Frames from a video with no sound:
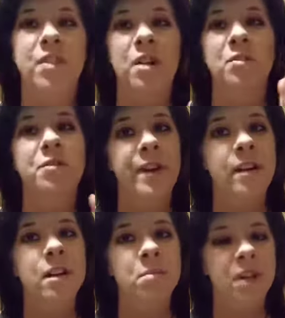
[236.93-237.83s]
From
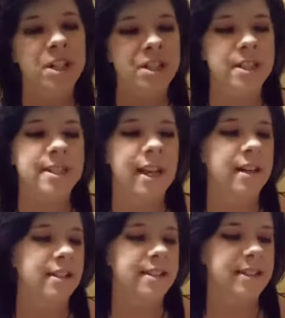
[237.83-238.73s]
F.A.R.A.H. Brushes, and
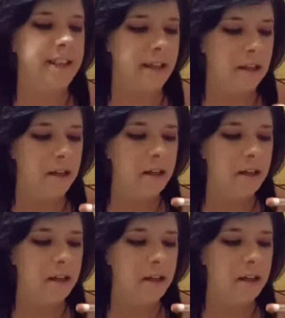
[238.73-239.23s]
it's the